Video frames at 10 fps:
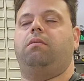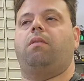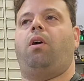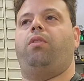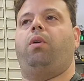
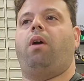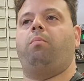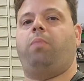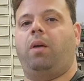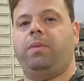although on
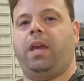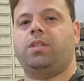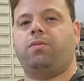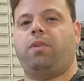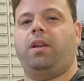pump gas
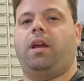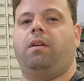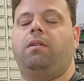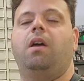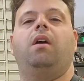for right
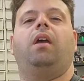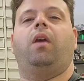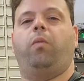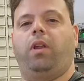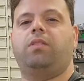now,
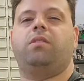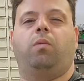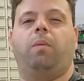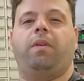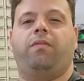it still
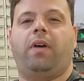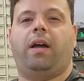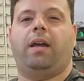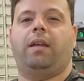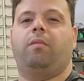would have been
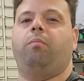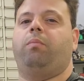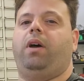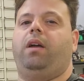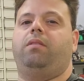fine.
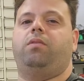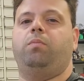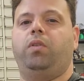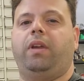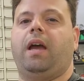But
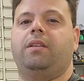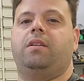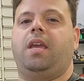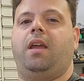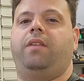moving on to
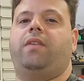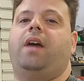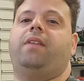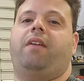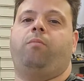
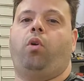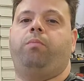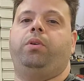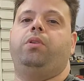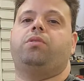E85 to have more
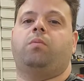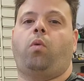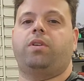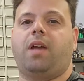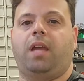boost and
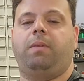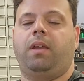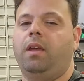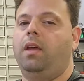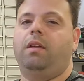more
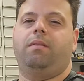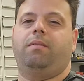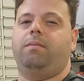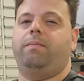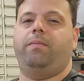timing,
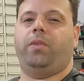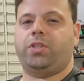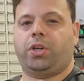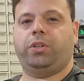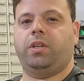
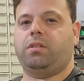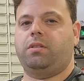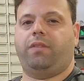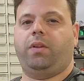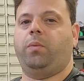returnless
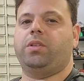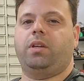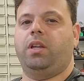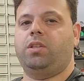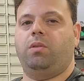definitely wasn't
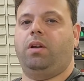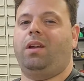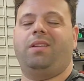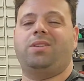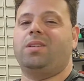going to do it
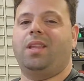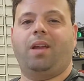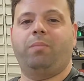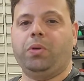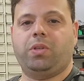unless you do like
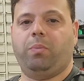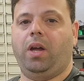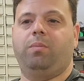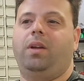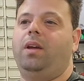a boosted pump.